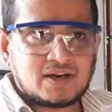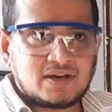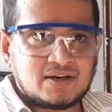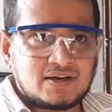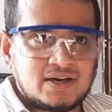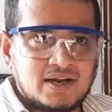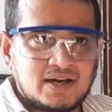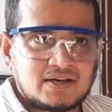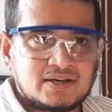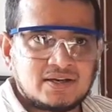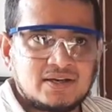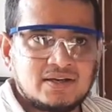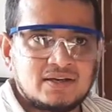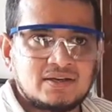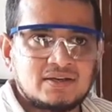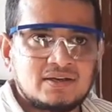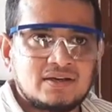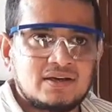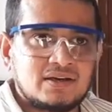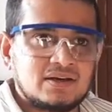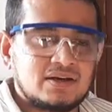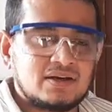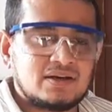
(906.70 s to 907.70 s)

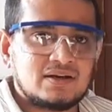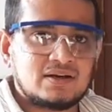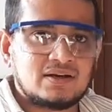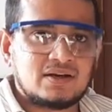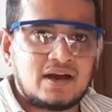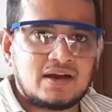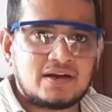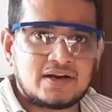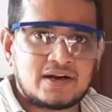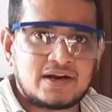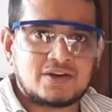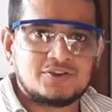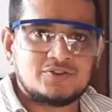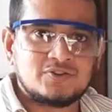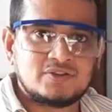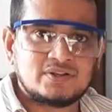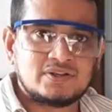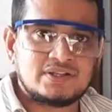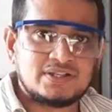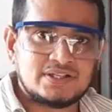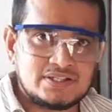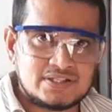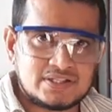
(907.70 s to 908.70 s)
conducting
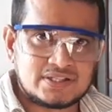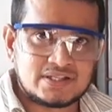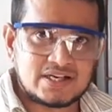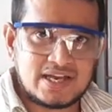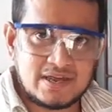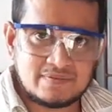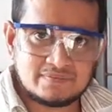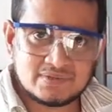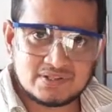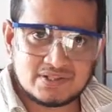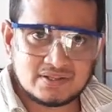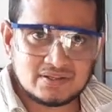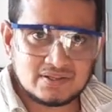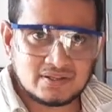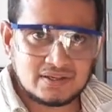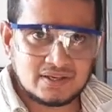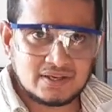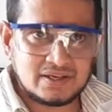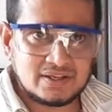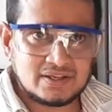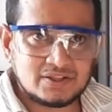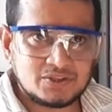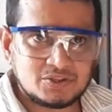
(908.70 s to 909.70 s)
undergraduate teaching labs
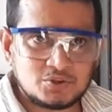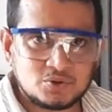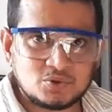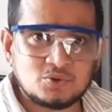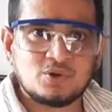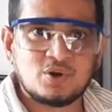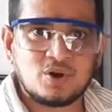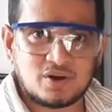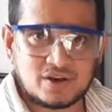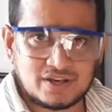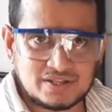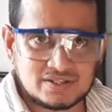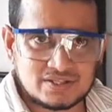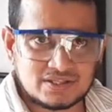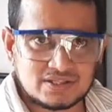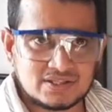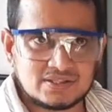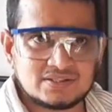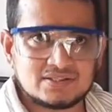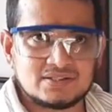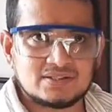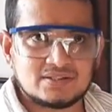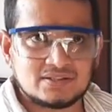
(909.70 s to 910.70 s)
in two
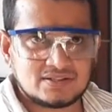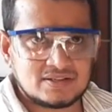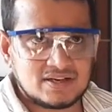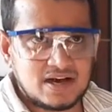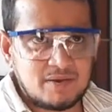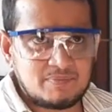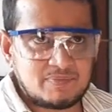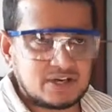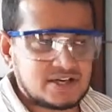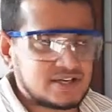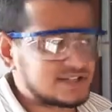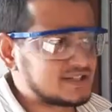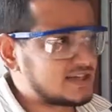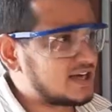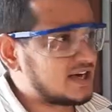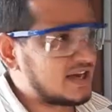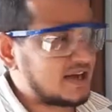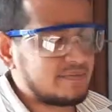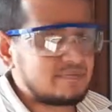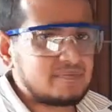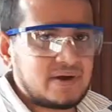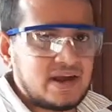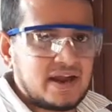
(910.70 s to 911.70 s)
locations, the Ramakrishna
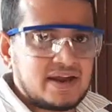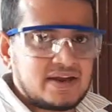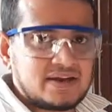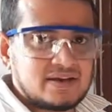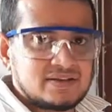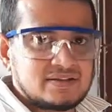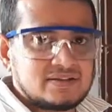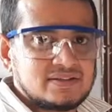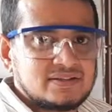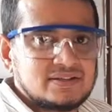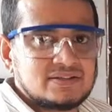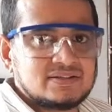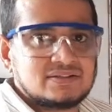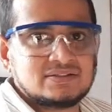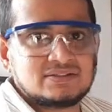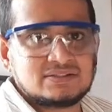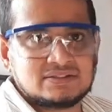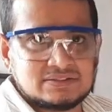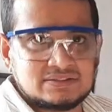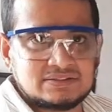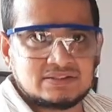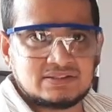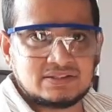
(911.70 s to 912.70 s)
lab and
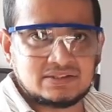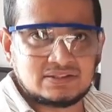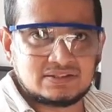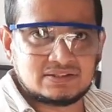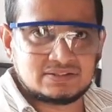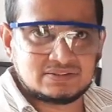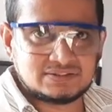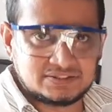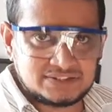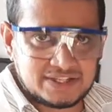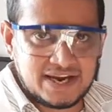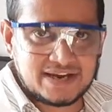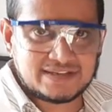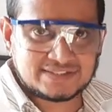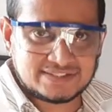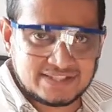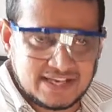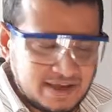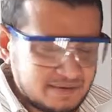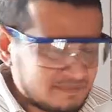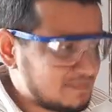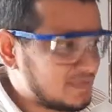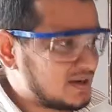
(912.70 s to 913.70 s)
the Janis
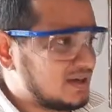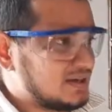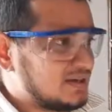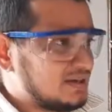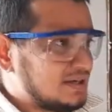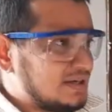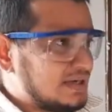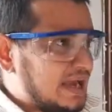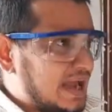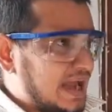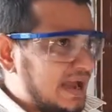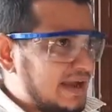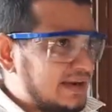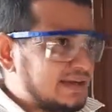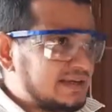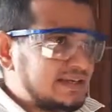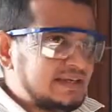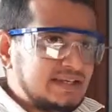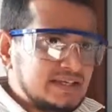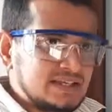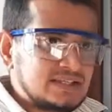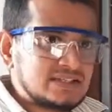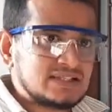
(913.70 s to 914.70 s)
lab, and
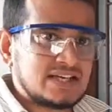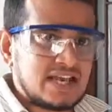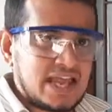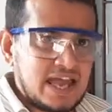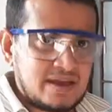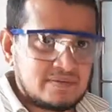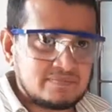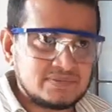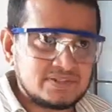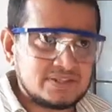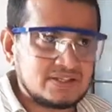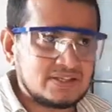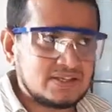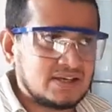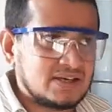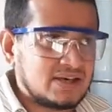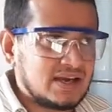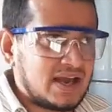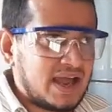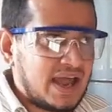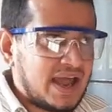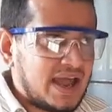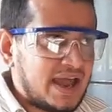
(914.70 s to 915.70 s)
each labs
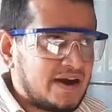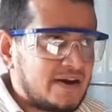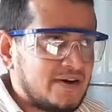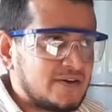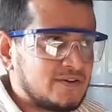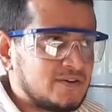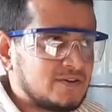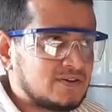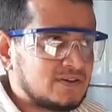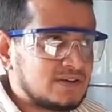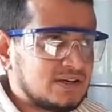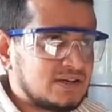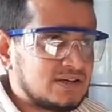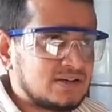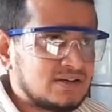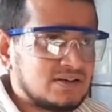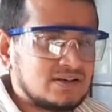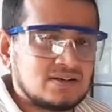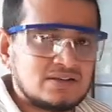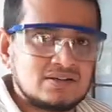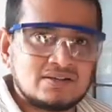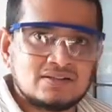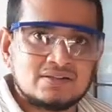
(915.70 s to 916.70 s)

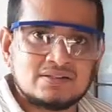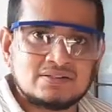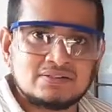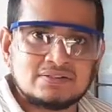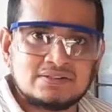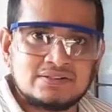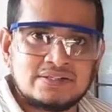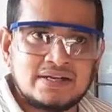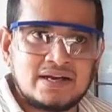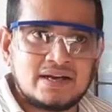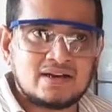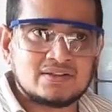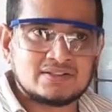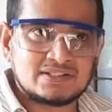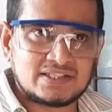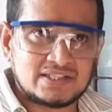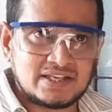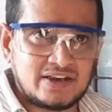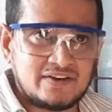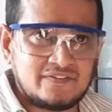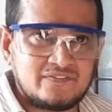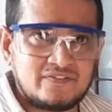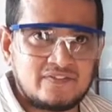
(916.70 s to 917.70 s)
have their
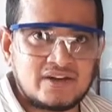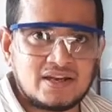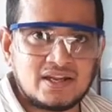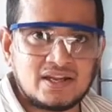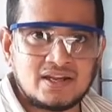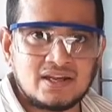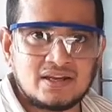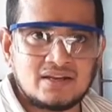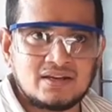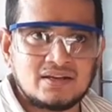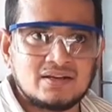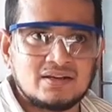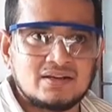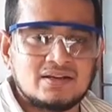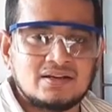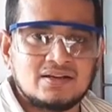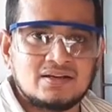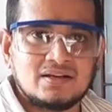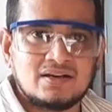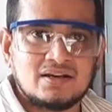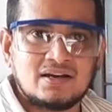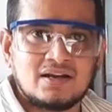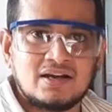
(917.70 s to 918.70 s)
safety
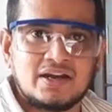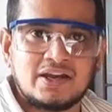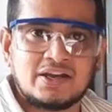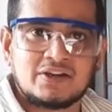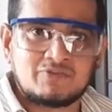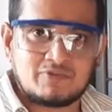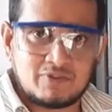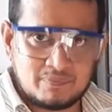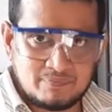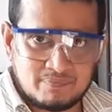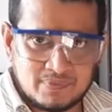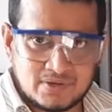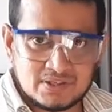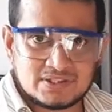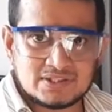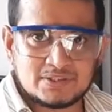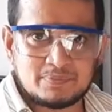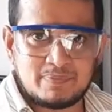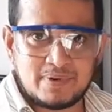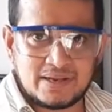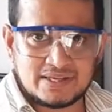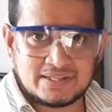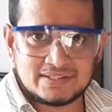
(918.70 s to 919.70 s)
equipments
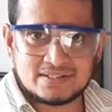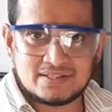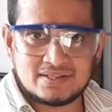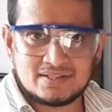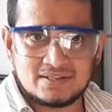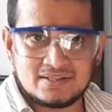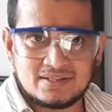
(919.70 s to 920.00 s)
placed,